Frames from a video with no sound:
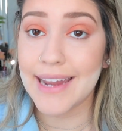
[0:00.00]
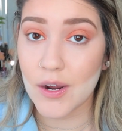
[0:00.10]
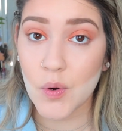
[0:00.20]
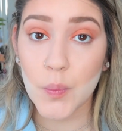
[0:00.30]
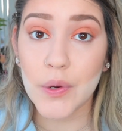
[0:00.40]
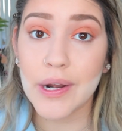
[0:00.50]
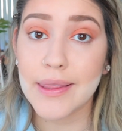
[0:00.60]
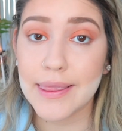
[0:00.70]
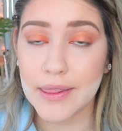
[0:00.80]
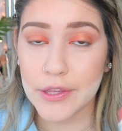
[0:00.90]
Now we're
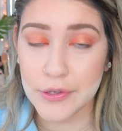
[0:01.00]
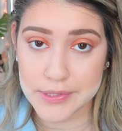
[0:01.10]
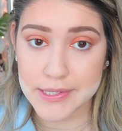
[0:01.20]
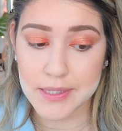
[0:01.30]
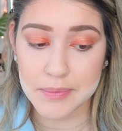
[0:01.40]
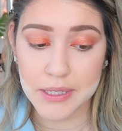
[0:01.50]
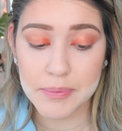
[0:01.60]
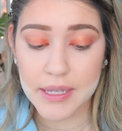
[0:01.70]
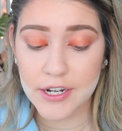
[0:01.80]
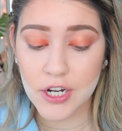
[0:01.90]
using some
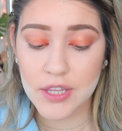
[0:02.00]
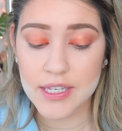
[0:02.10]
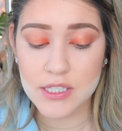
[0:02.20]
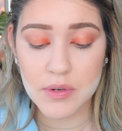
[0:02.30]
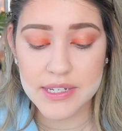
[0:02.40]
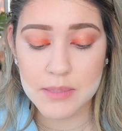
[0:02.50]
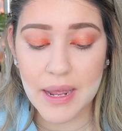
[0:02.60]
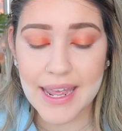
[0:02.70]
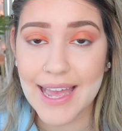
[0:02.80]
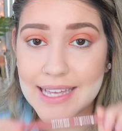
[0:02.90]
lip liner. This one's
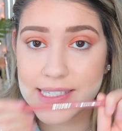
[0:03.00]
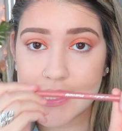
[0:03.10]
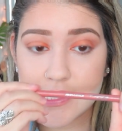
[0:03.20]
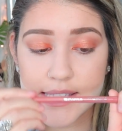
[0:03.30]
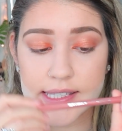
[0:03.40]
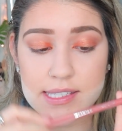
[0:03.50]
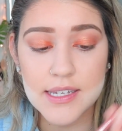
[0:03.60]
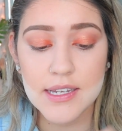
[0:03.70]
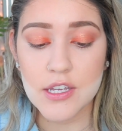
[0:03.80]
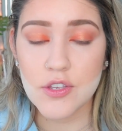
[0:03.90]
by Essence.
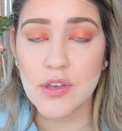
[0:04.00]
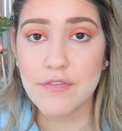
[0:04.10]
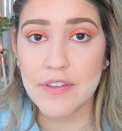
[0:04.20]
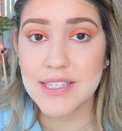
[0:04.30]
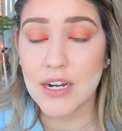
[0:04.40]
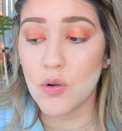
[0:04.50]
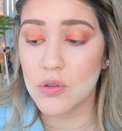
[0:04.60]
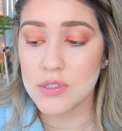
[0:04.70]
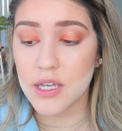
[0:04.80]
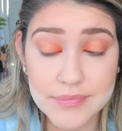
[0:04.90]
You can find this at
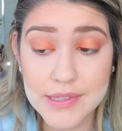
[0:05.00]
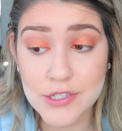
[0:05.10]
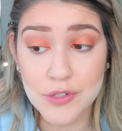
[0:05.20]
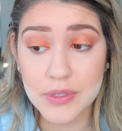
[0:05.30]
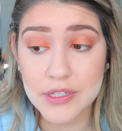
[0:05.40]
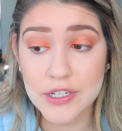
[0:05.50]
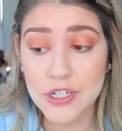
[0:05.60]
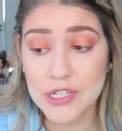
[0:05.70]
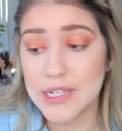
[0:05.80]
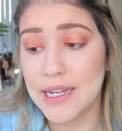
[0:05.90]
Ulta. These are really
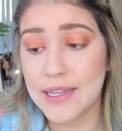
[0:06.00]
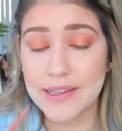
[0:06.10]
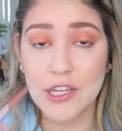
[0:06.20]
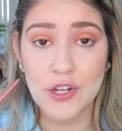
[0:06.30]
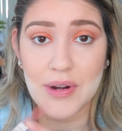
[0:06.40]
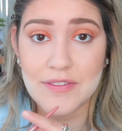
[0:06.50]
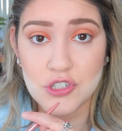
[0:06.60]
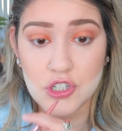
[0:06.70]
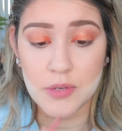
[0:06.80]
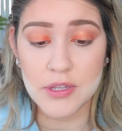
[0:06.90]
good, and I like that you don't have to
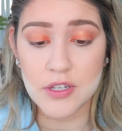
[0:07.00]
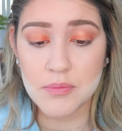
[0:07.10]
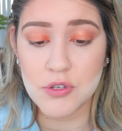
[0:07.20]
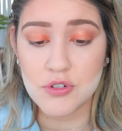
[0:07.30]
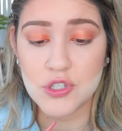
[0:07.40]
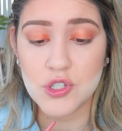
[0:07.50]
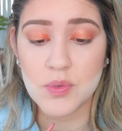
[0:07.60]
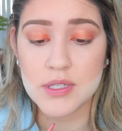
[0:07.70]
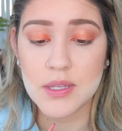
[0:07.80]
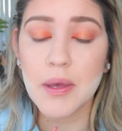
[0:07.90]
sharpen them. You just
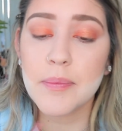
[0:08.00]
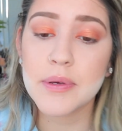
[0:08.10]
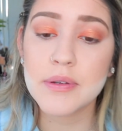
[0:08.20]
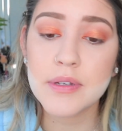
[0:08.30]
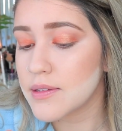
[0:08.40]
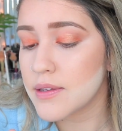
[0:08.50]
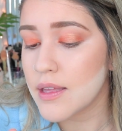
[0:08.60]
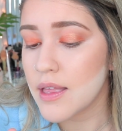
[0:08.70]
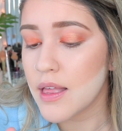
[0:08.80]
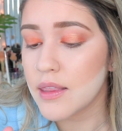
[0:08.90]
twist them up.
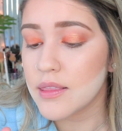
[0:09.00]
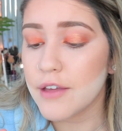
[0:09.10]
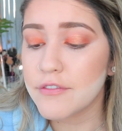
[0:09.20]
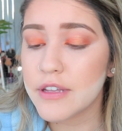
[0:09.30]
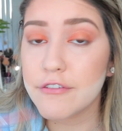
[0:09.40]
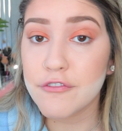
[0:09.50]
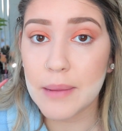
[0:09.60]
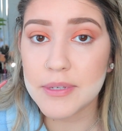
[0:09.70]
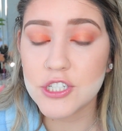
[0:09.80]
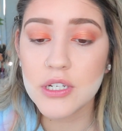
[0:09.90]
Lovely
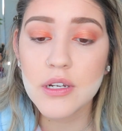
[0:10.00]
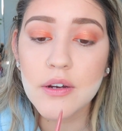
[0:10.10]
Frappuccino.